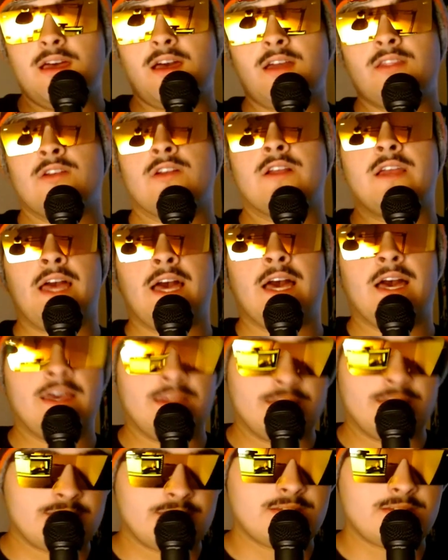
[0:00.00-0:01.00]
Other
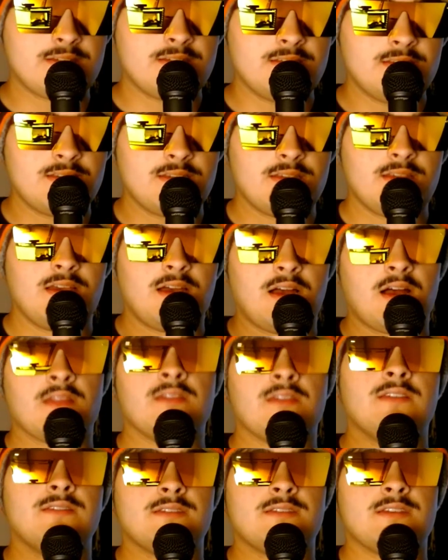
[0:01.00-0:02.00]
guys
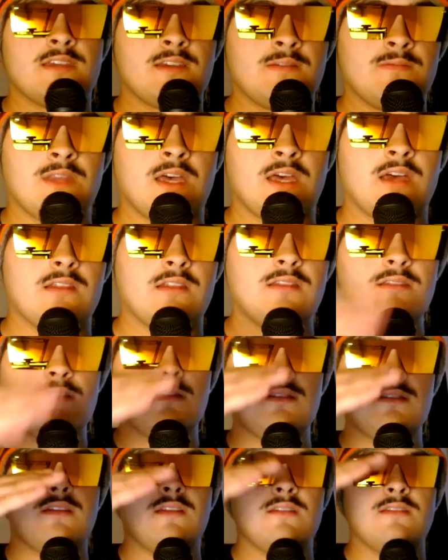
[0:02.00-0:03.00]
on the team that
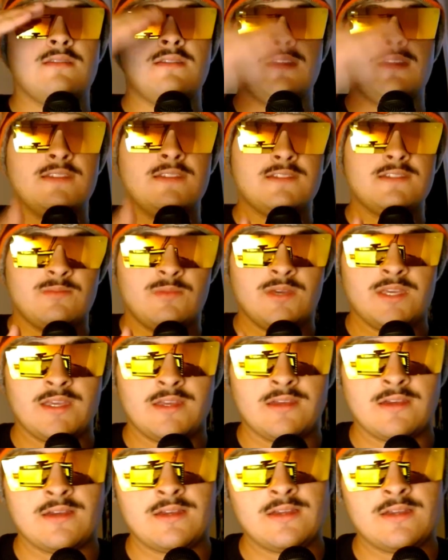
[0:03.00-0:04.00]
need to
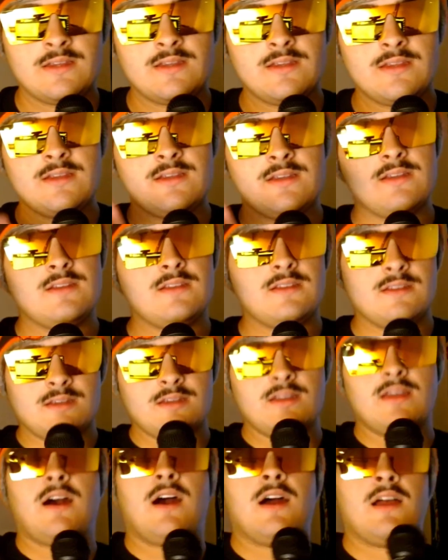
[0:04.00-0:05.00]
be
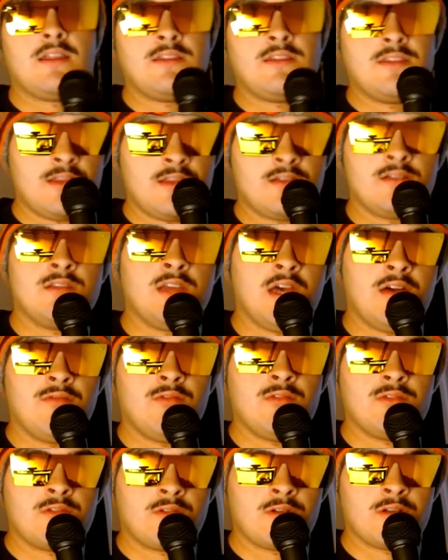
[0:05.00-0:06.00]
on another
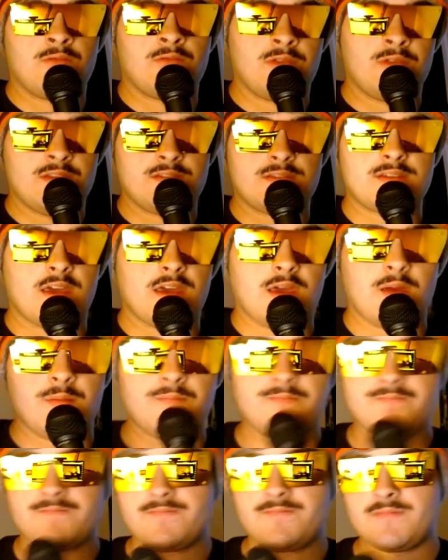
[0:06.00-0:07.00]
level in order to win this game.
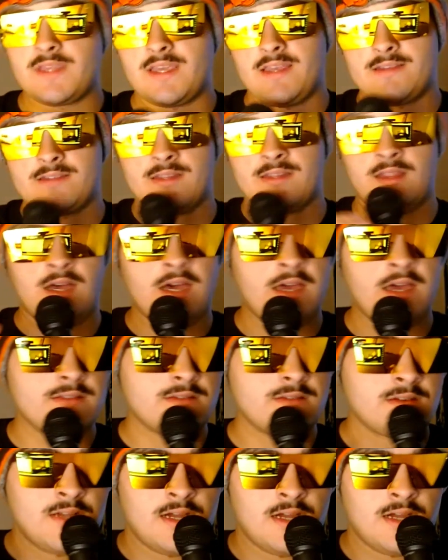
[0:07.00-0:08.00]
Because the Lions
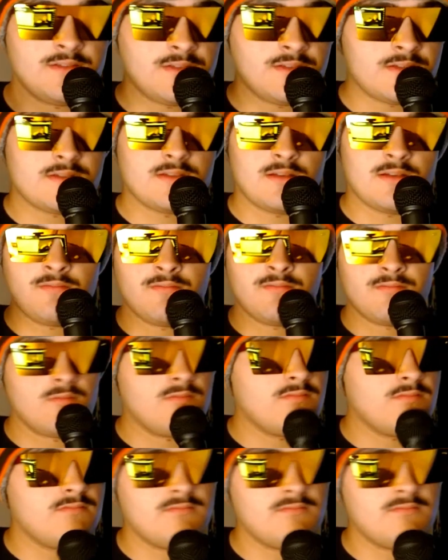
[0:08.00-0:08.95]
are not just some